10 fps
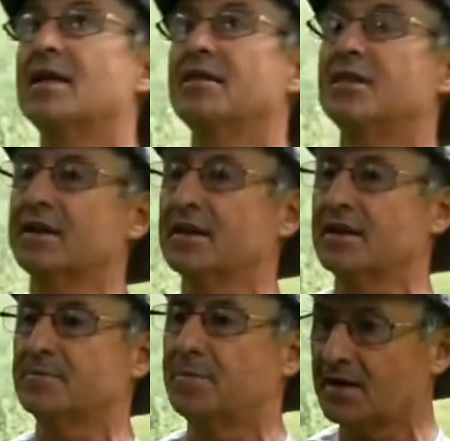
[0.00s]

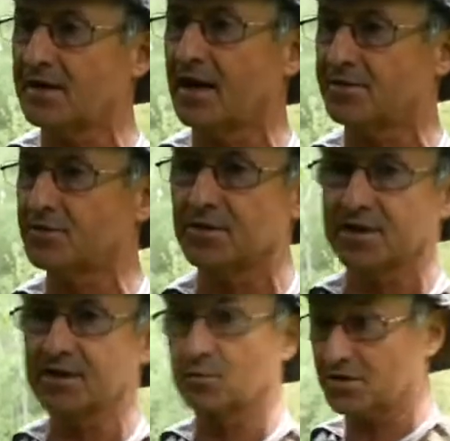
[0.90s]
the Buckeye
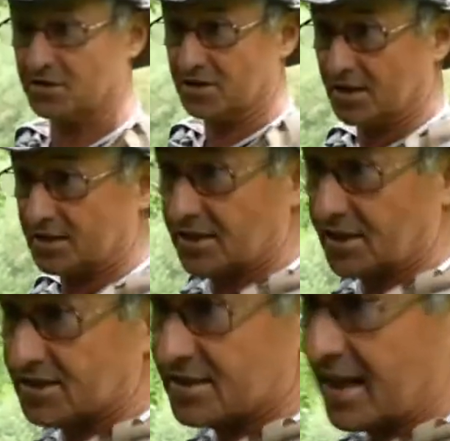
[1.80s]
tree, which tends to